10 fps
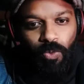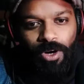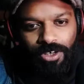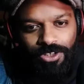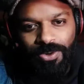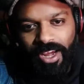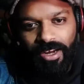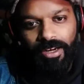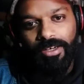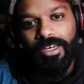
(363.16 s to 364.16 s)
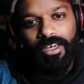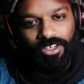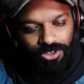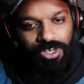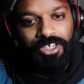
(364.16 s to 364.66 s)
one or two
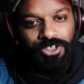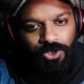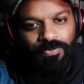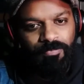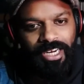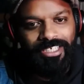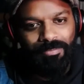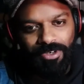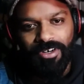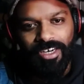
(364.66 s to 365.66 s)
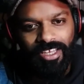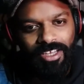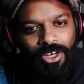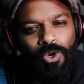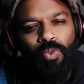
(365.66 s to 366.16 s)
illustrators you have picked up early?
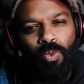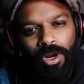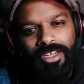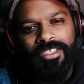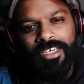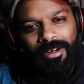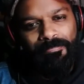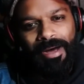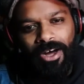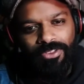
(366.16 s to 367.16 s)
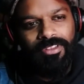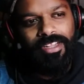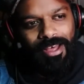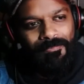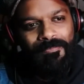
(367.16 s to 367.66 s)
What is it about
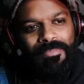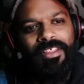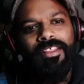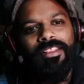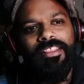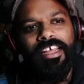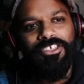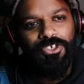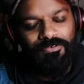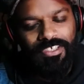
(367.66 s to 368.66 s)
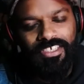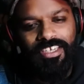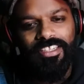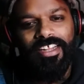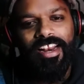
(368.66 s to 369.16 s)
them that you have
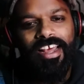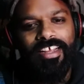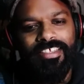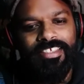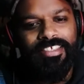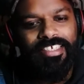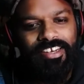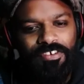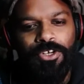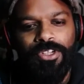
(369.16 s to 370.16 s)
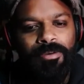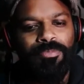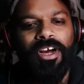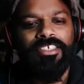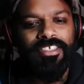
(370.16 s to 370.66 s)
seen that has given you the
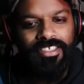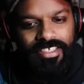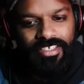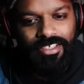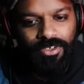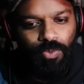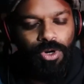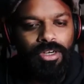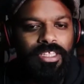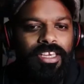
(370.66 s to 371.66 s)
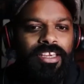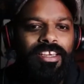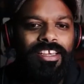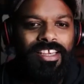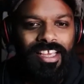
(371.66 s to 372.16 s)
impression this is a worthy
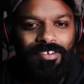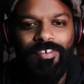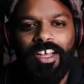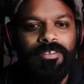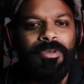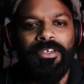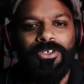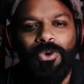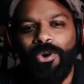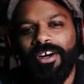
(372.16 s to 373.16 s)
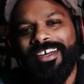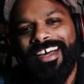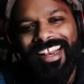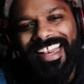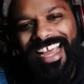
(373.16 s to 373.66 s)
investment or
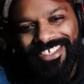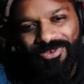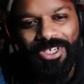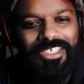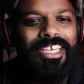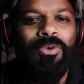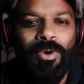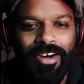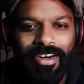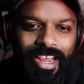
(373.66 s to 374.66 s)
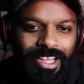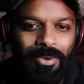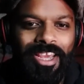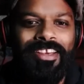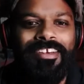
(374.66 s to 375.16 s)
a less risky one
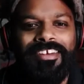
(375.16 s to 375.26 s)
anyway?